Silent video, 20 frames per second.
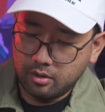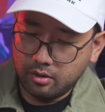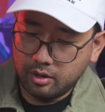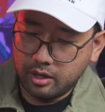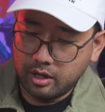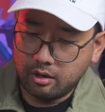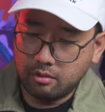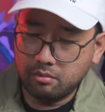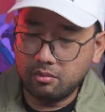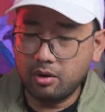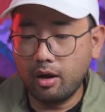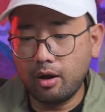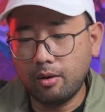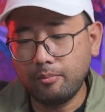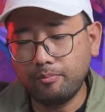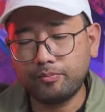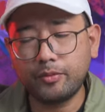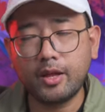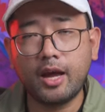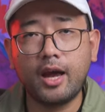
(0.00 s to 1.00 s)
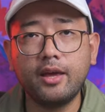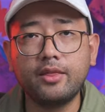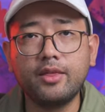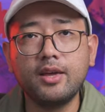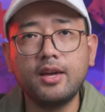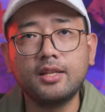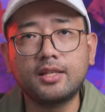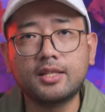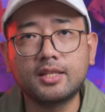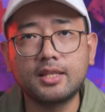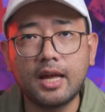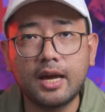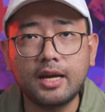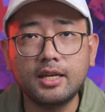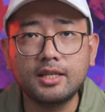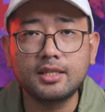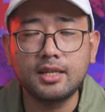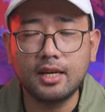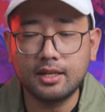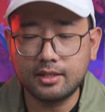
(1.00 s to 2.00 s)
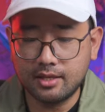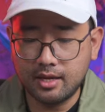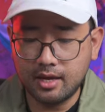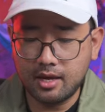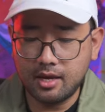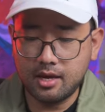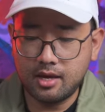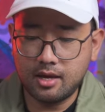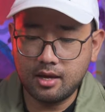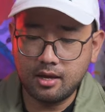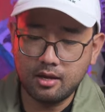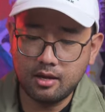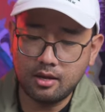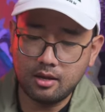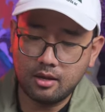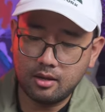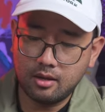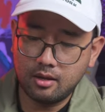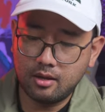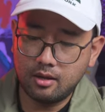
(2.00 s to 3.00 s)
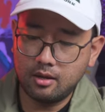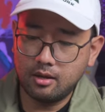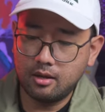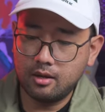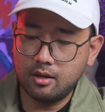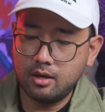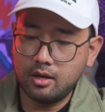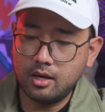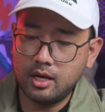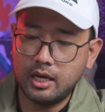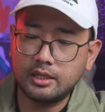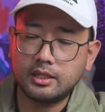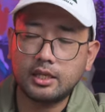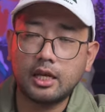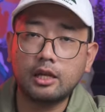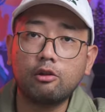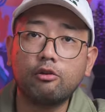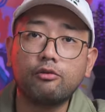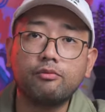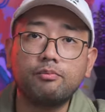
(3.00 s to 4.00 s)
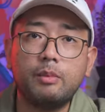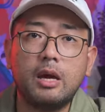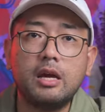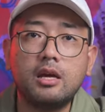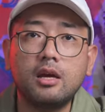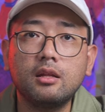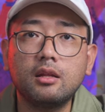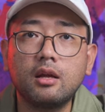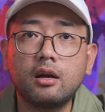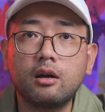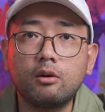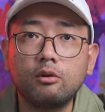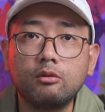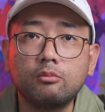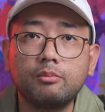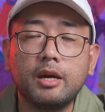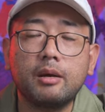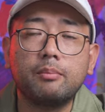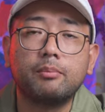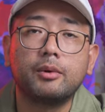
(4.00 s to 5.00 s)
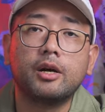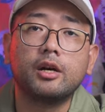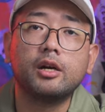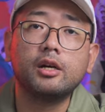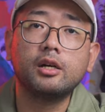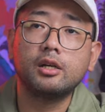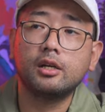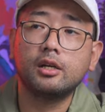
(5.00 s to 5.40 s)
Okay. I think it's nice that they, instead of making their own paper